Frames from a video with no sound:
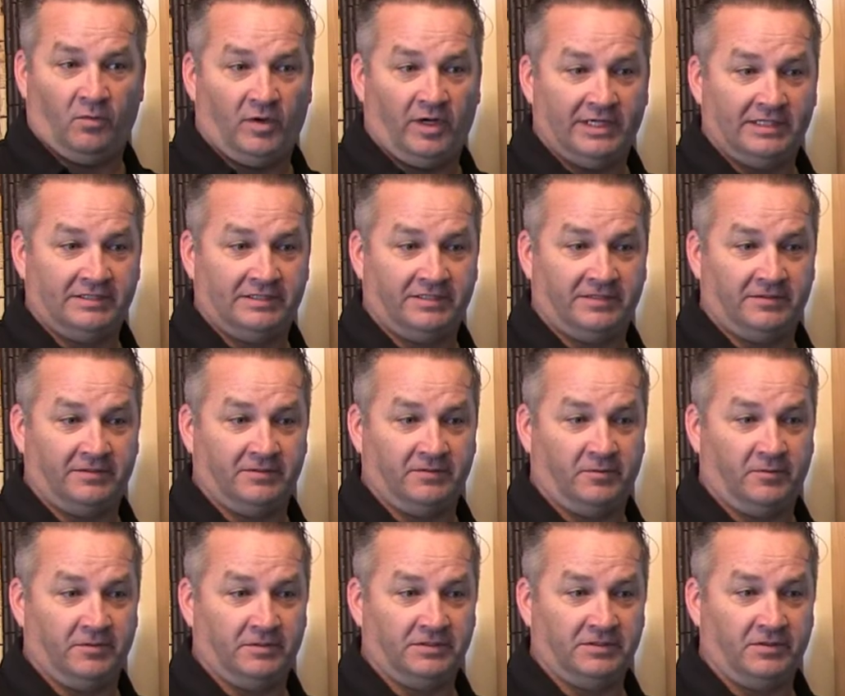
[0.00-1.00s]
wine cellar
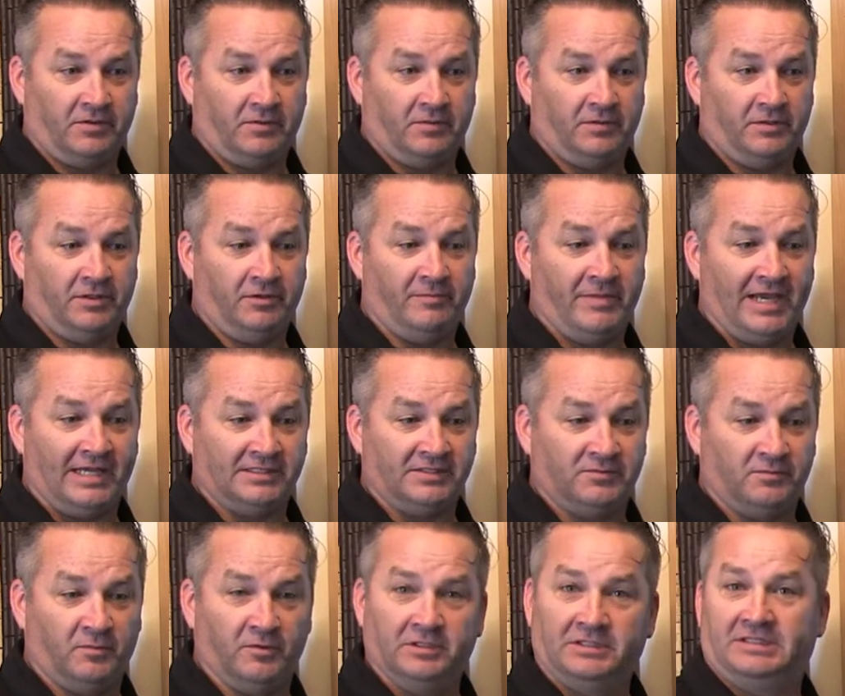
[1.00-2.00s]
door. So you
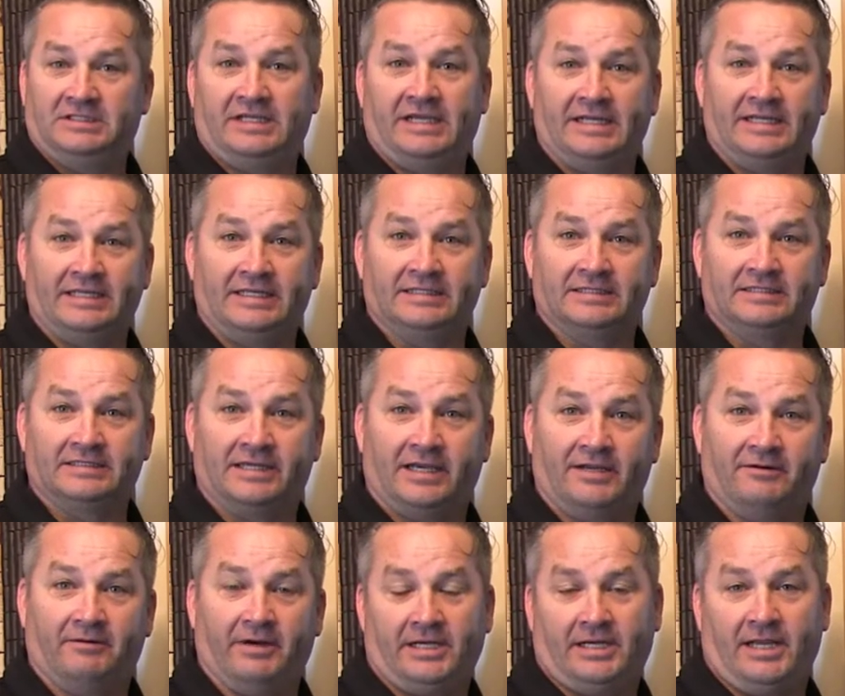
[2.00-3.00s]
imagine we're standing
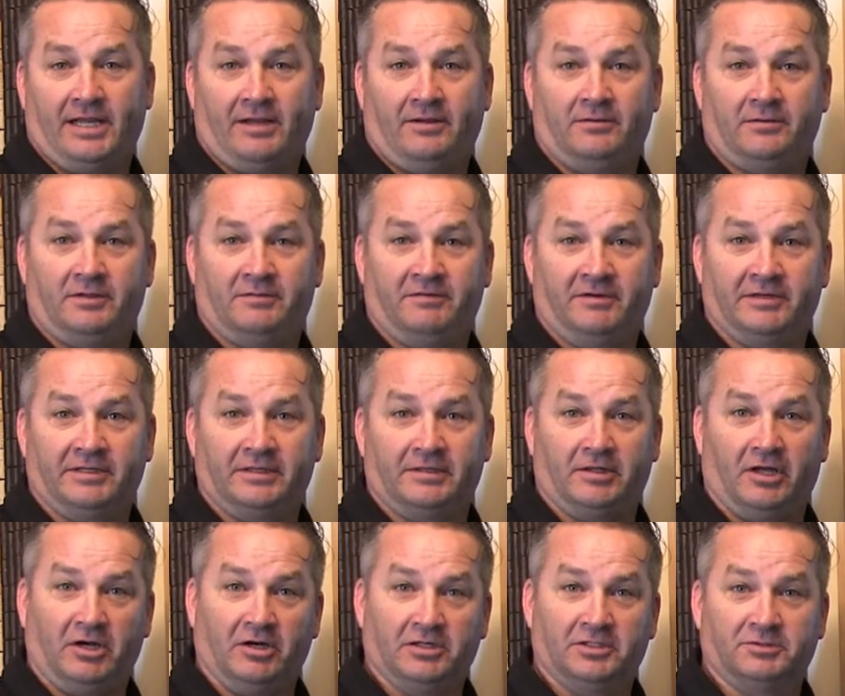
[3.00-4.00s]
inside right now a very
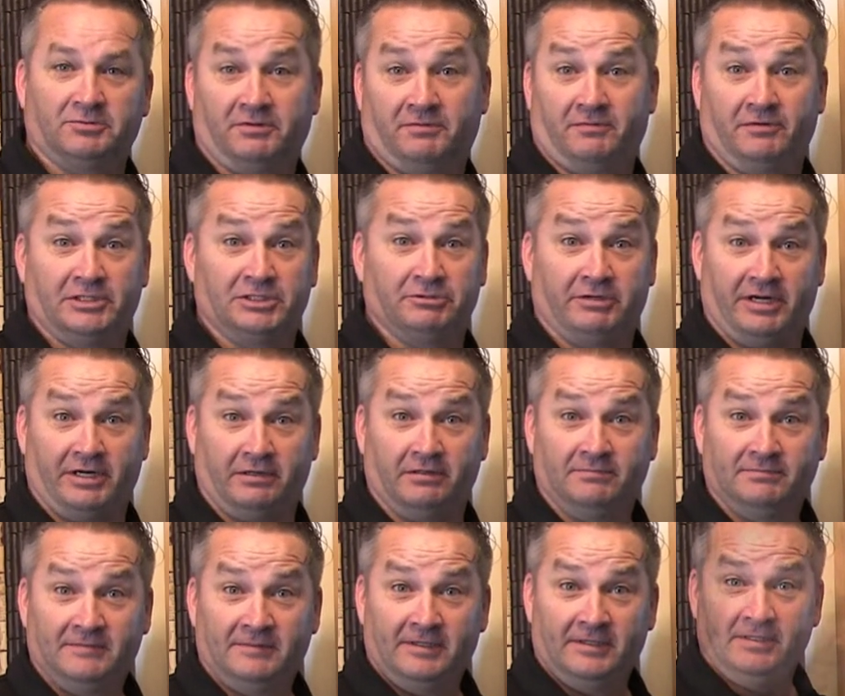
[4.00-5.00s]
large refrigerator.
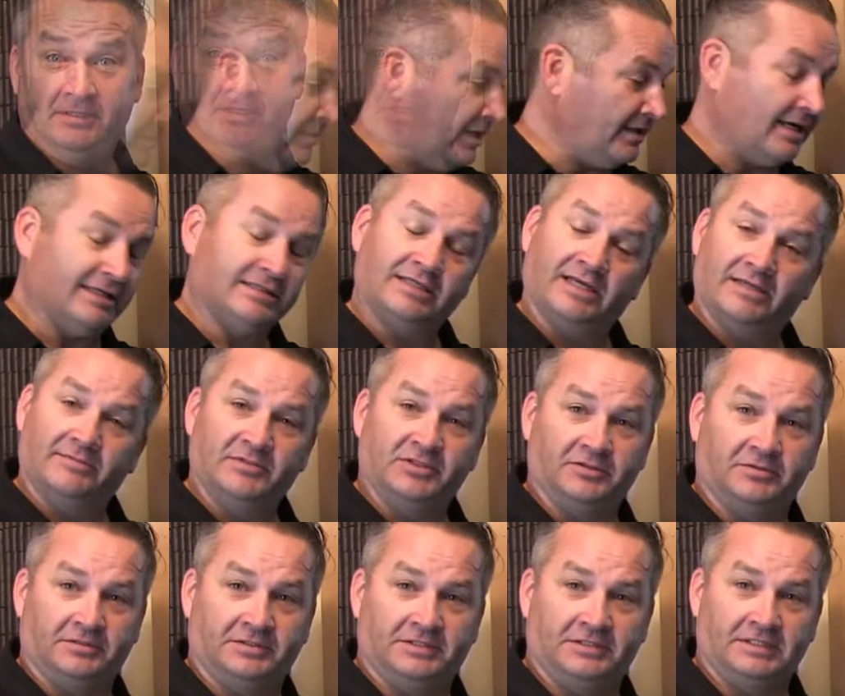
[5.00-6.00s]
A lot of times
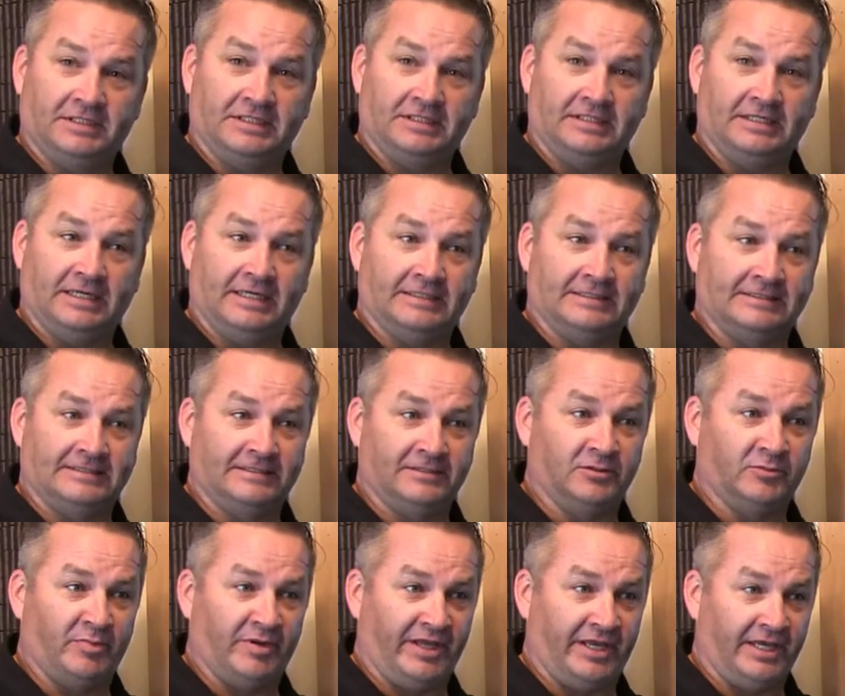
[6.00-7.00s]
you'll see a
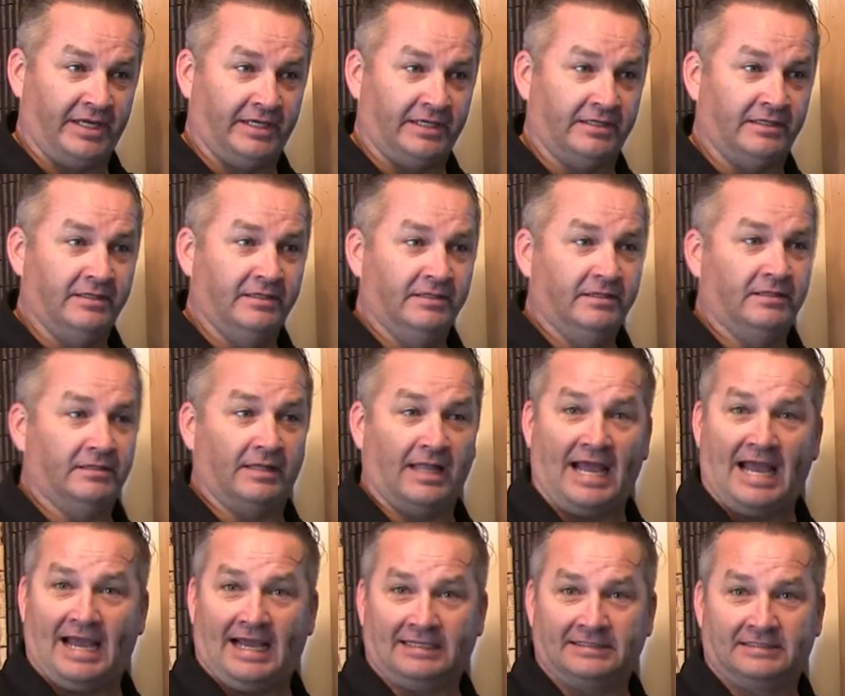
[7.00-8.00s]
single pane
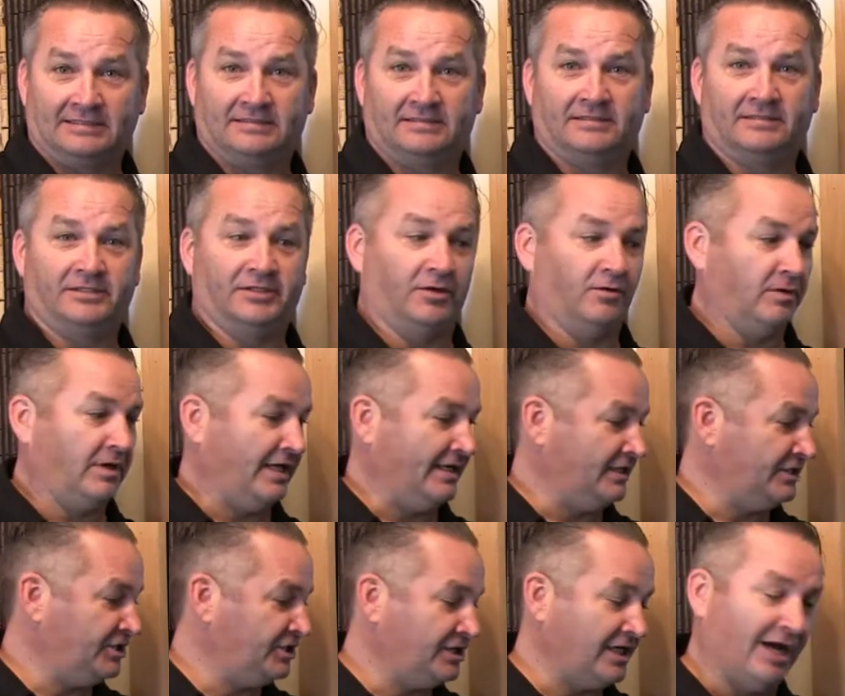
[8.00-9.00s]
glass, you know, kind
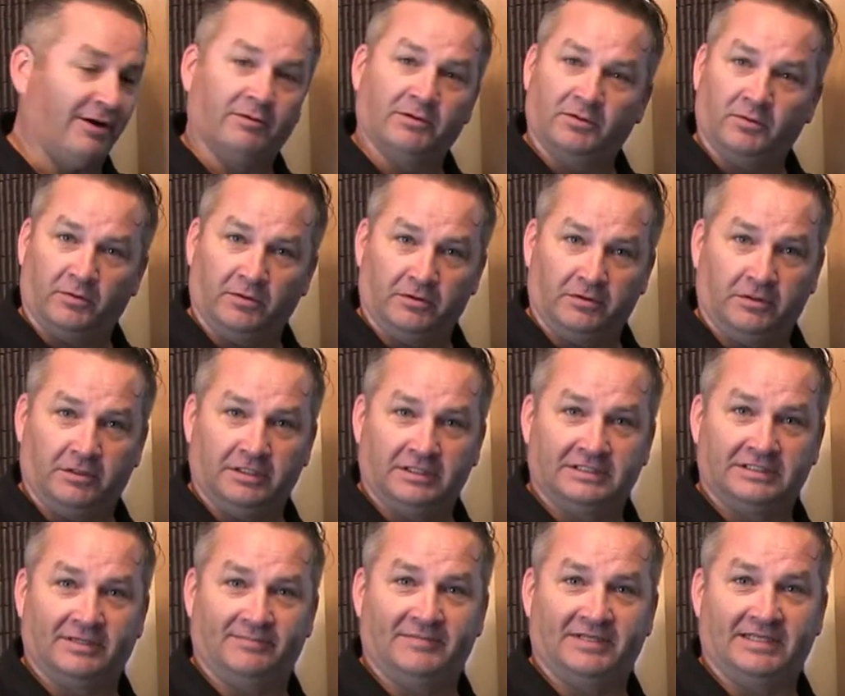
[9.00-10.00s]
of shower door look,
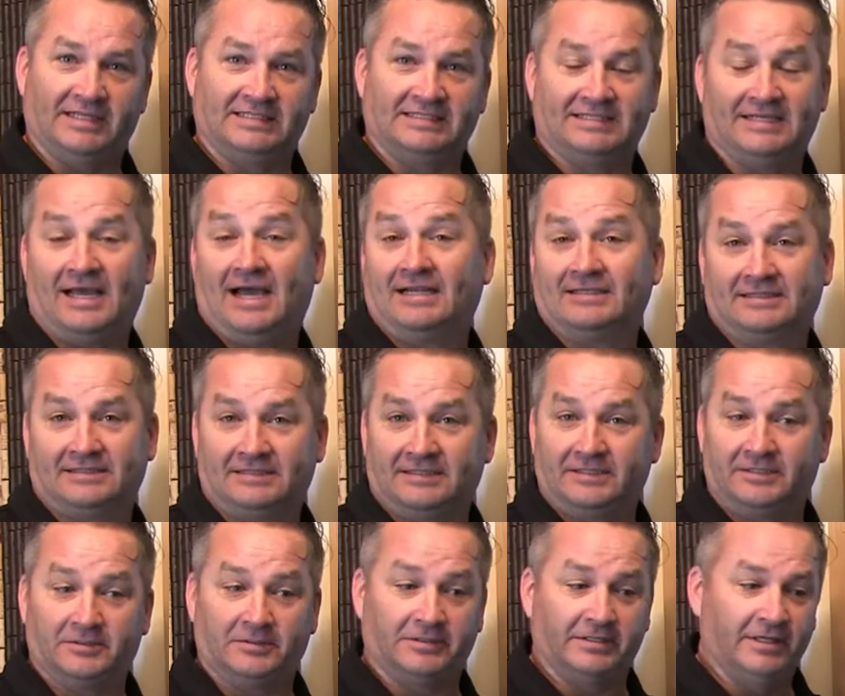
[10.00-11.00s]
something that's not
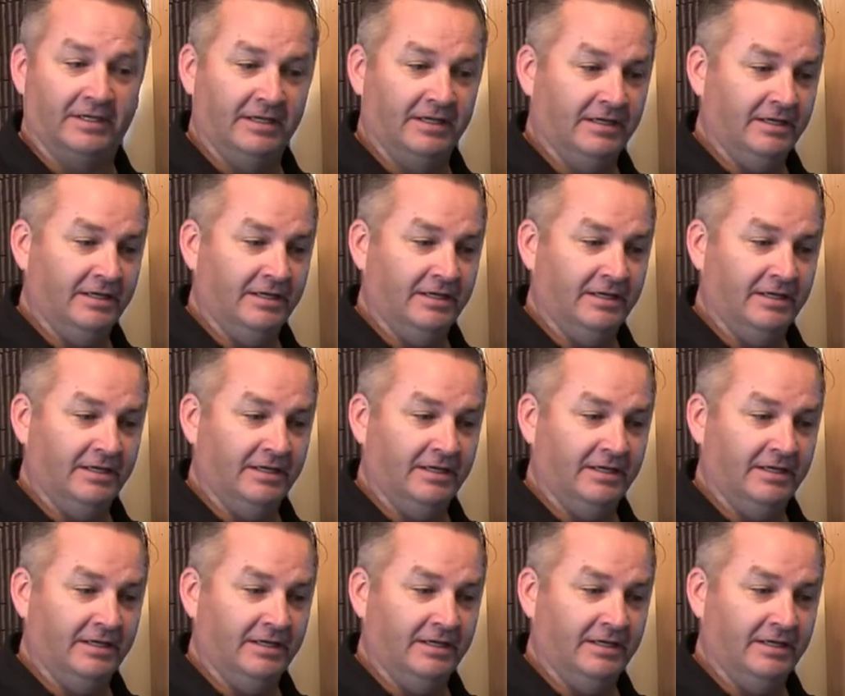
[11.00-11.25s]
sealed.